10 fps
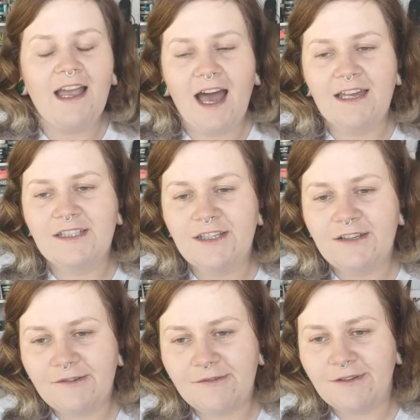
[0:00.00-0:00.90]
As
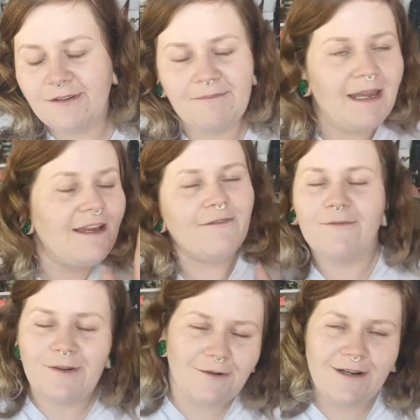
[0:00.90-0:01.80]
you may have
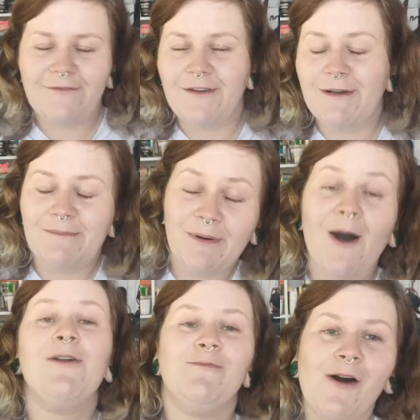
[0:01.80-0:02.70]
known, if you were in
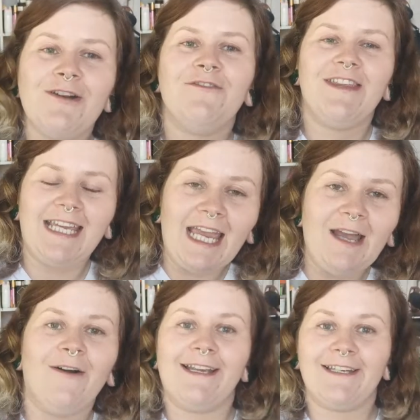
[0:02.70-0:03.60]
part one of the
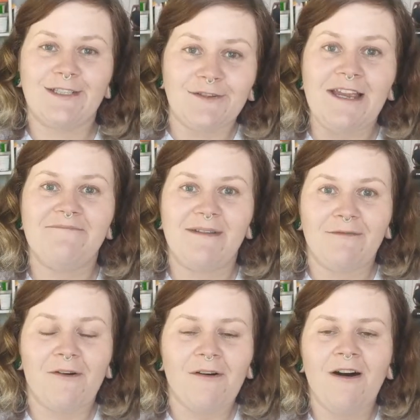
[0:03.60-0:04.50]
chaotic stream
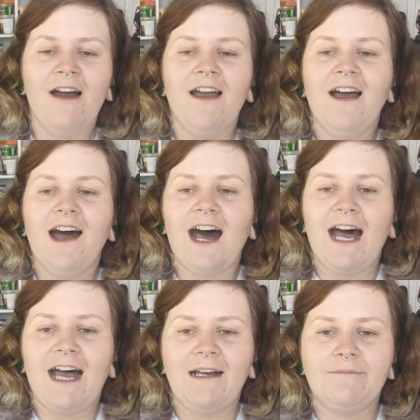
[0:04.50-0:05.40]
before,
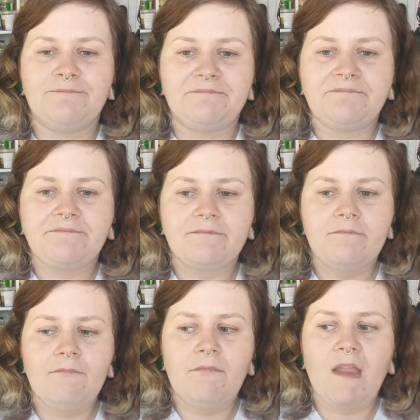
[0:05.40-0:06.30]

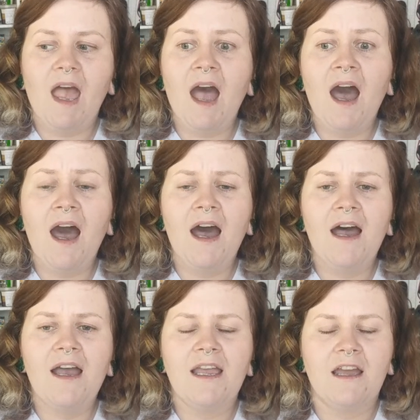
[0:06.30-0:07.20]

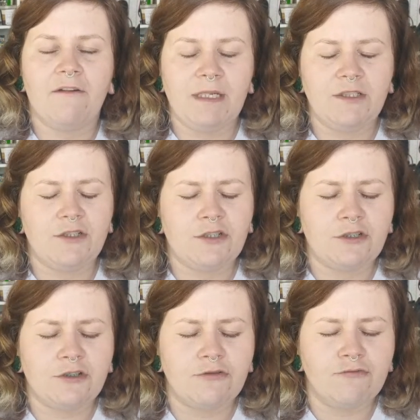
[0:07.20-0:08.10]
I have been
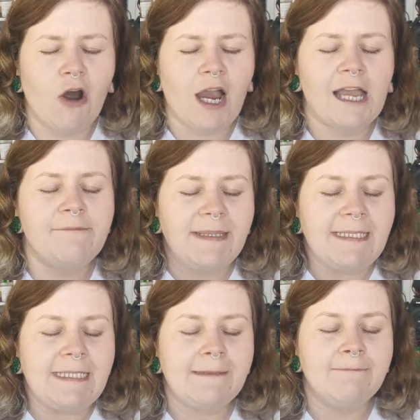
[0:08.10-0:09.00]
struck, I have been
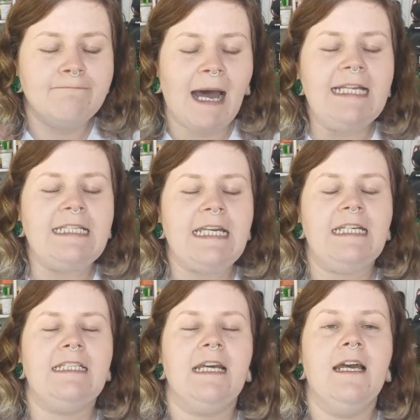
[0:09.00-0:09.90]

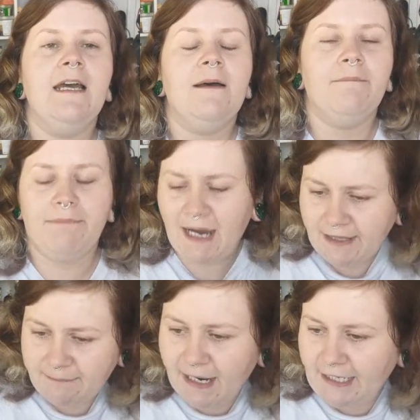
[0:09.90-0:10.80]
smited by
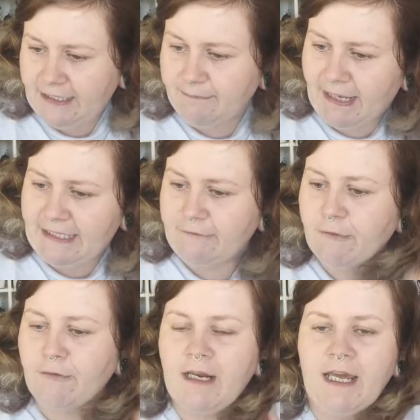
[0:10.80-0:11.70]
the mighty
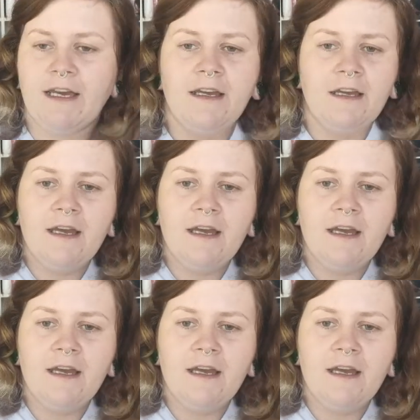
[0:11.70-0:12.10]
Rona.